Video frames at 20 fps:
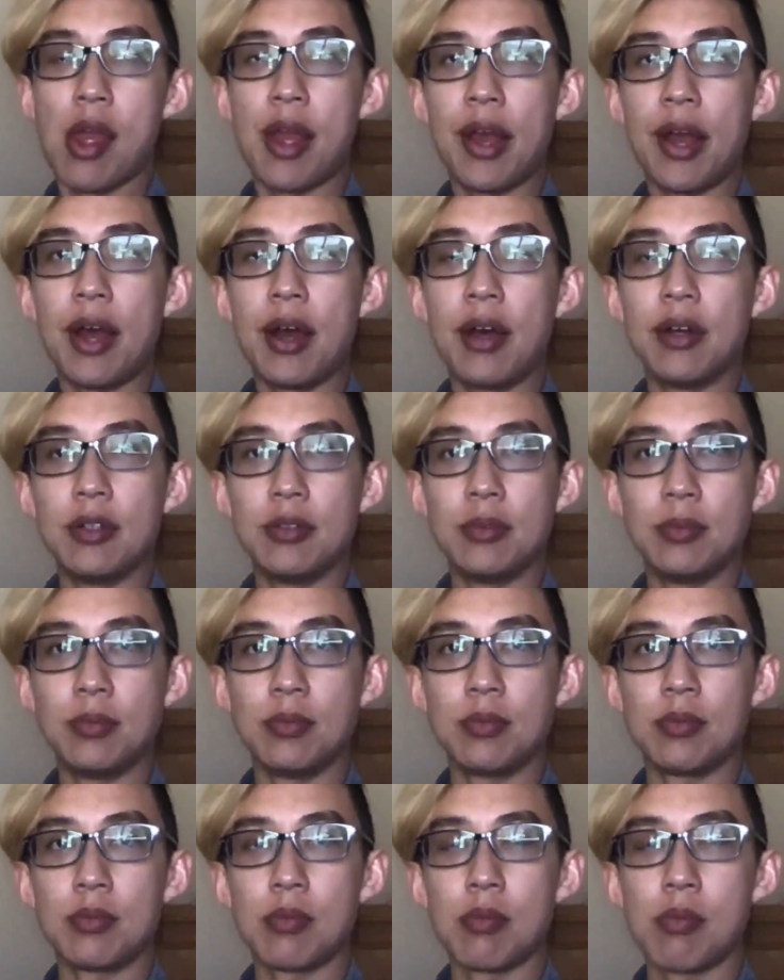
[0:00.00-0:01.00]

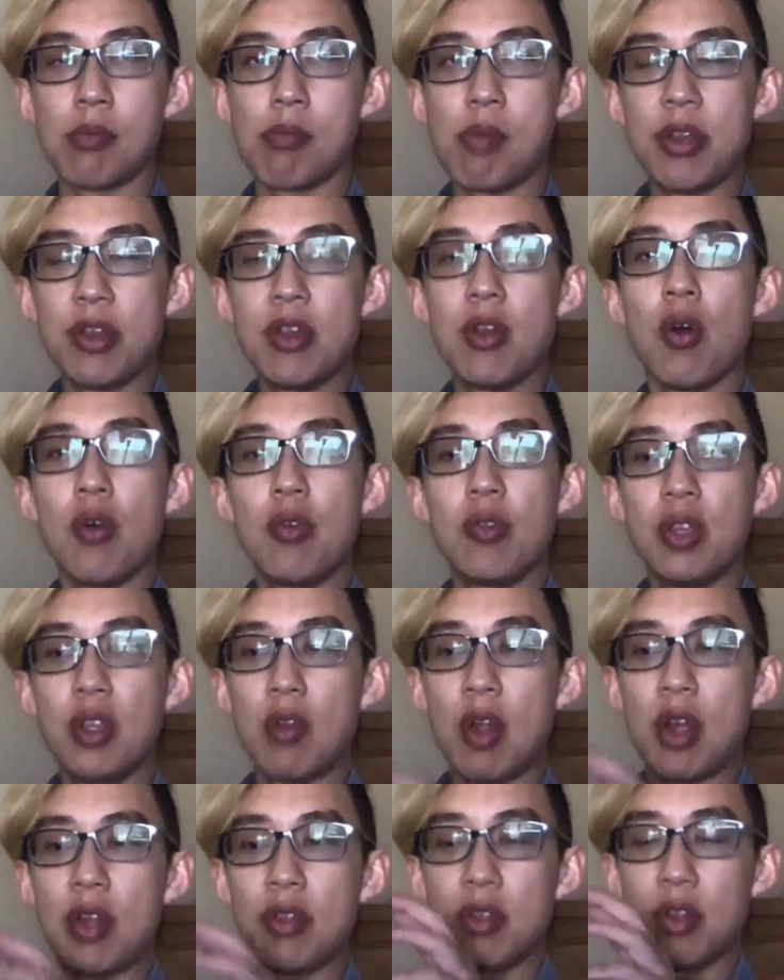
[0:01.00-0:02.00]
But you only
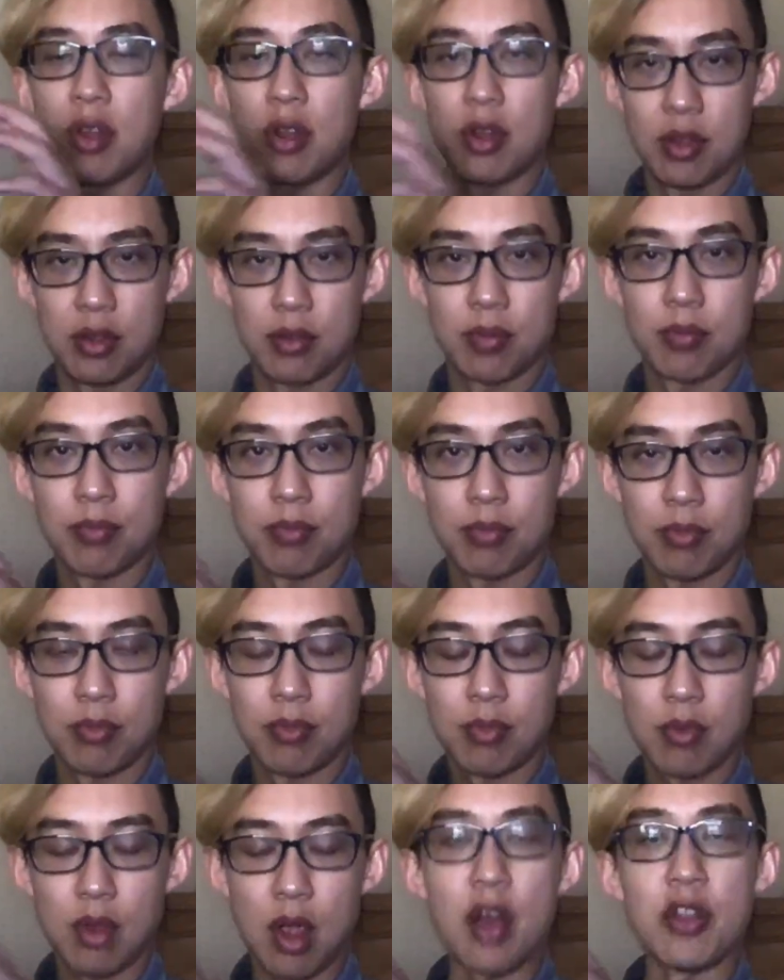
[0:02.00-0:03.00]
write the
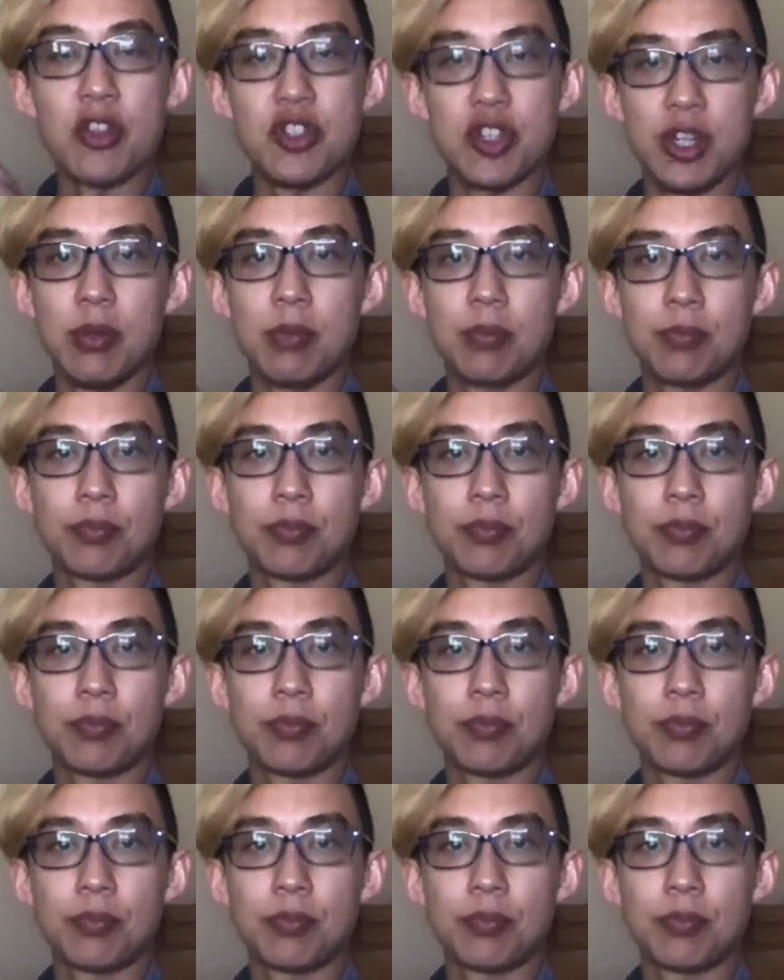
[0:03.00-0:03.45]
kanji,